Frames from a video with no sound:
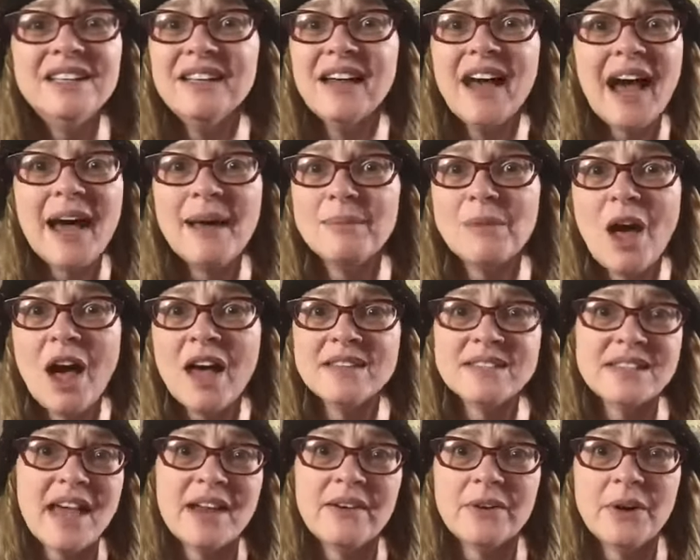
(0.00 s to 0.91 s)
I'm
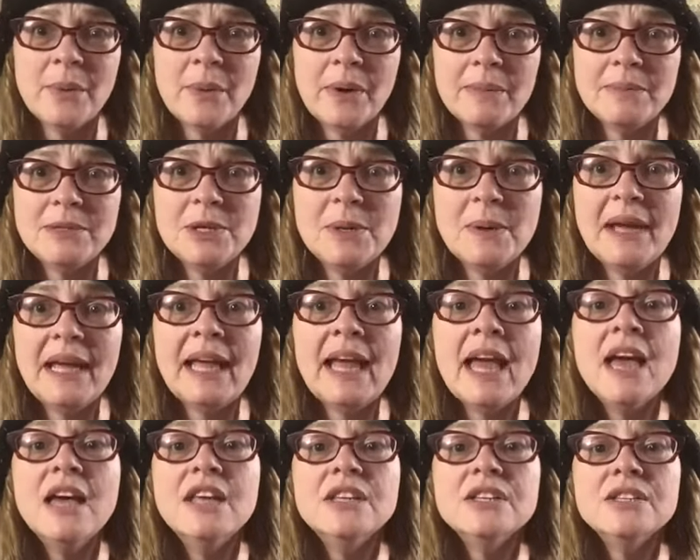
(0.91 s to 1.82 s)
lost. I don't know what I'm doing.
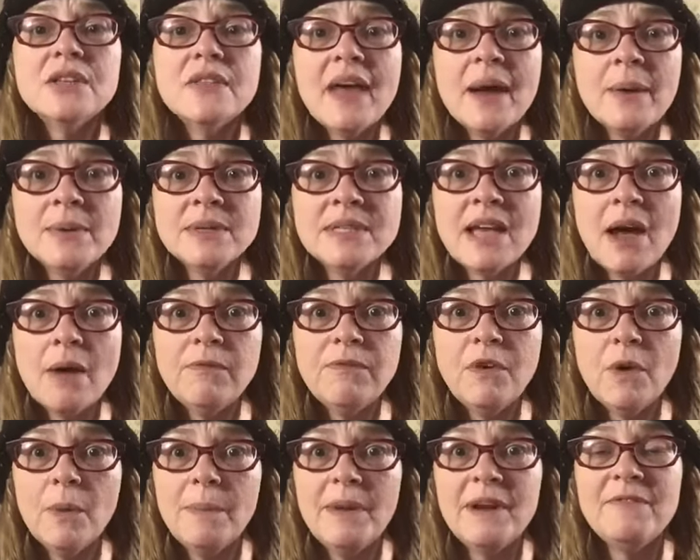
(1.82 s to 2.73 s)
So that was
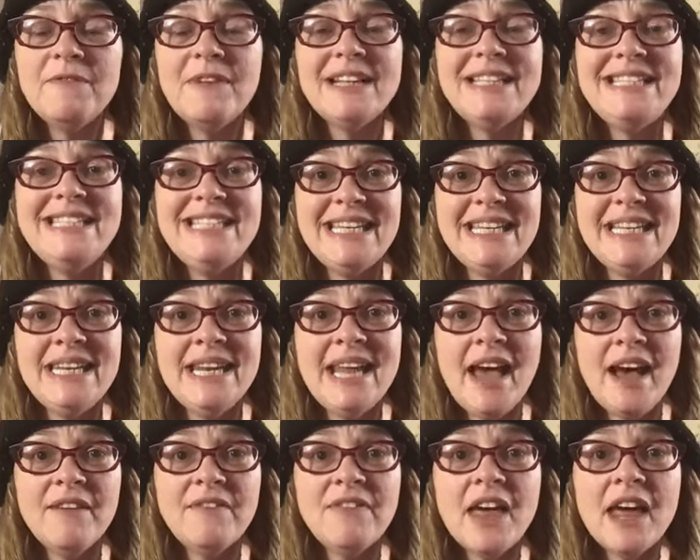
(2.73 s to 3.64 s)
helpful. But if I didn't
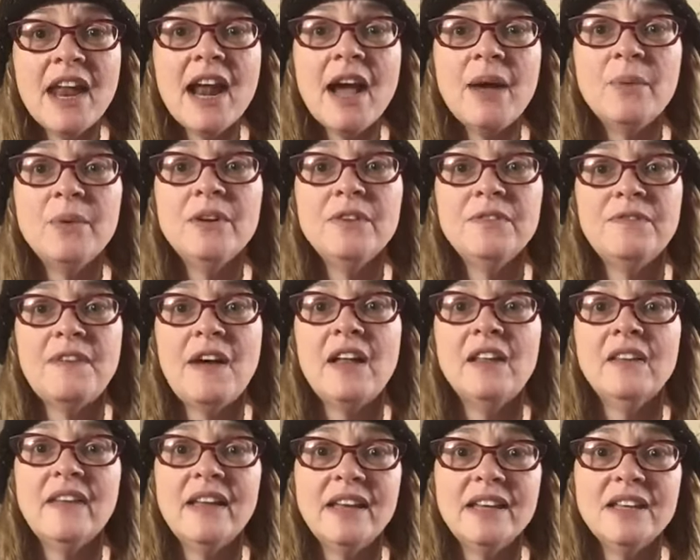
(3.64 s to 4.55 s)
have that, I would have
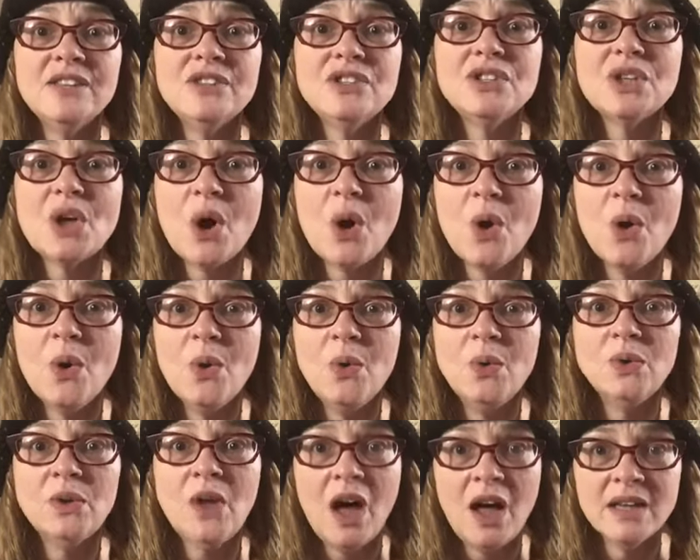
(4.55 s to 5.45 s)
felt like
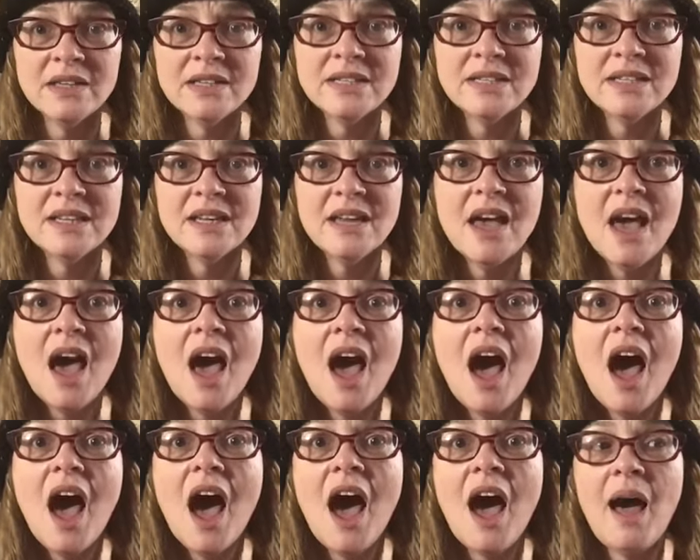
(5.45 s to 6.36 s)
so lost.
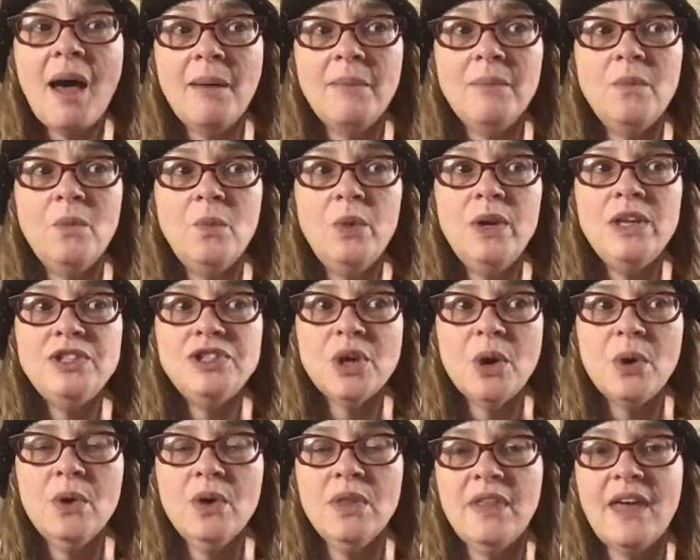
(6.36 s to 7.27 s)
Um, we
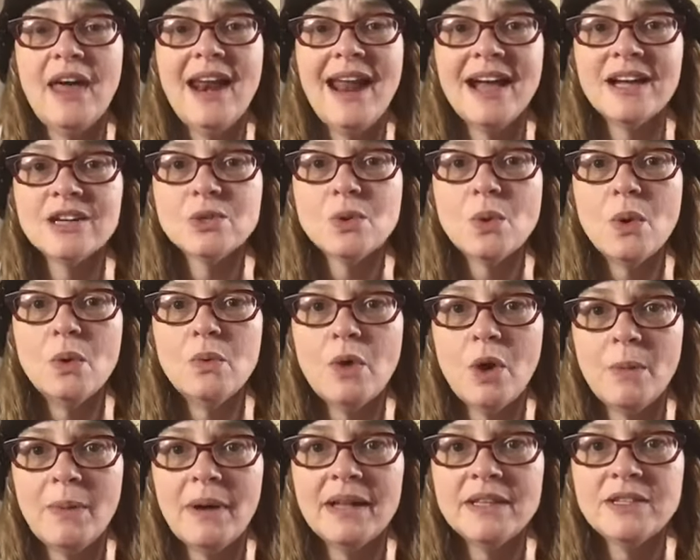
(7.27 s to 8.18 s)
joke that actual
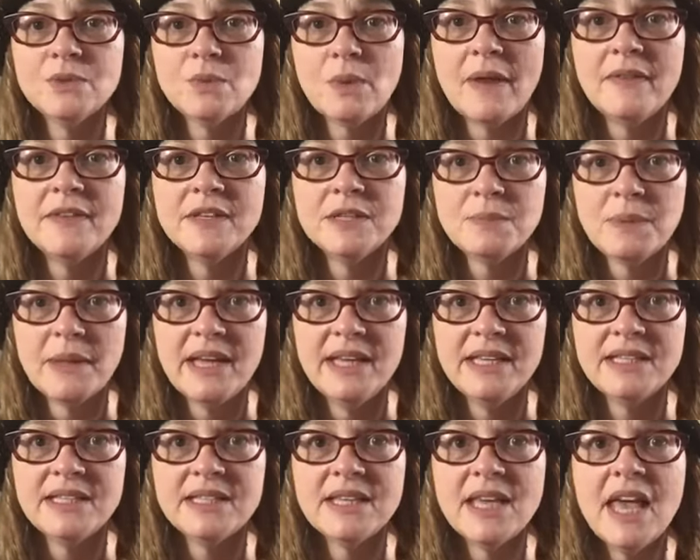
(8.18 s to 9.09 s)
robots run this
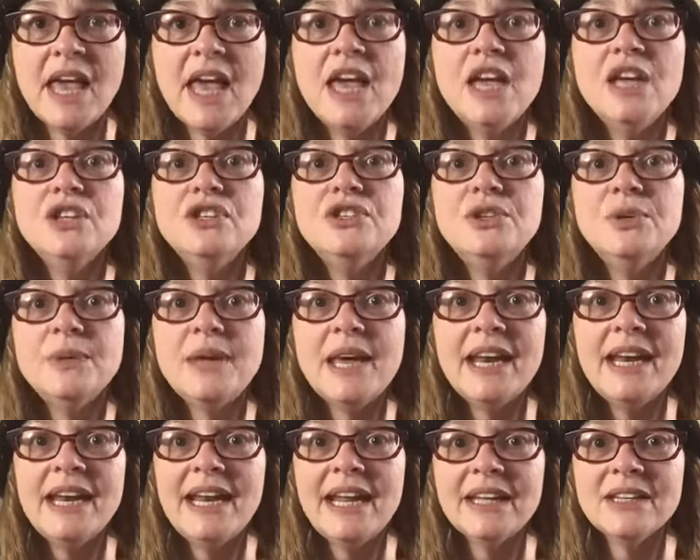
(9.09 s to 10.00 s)
place. To
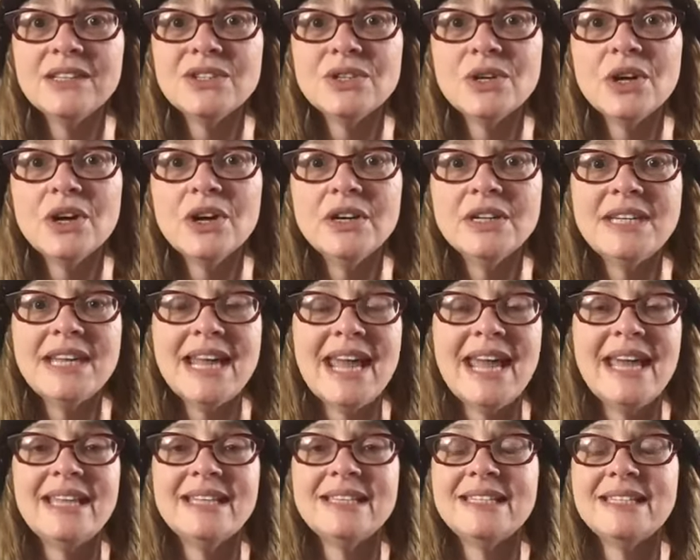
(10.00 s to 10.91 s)
get an answer
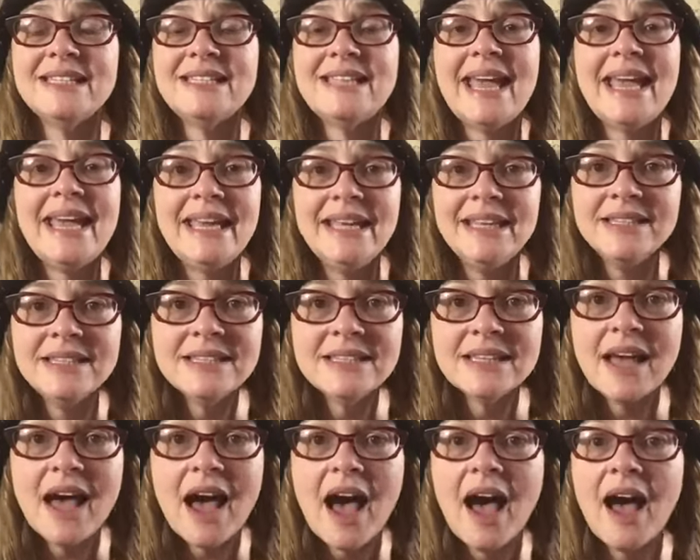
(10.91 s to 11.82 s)
takes
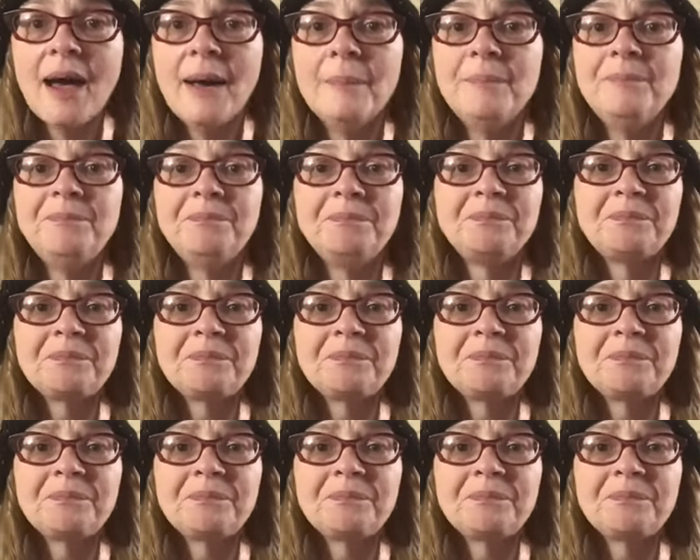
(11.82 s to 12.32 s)
days. Um,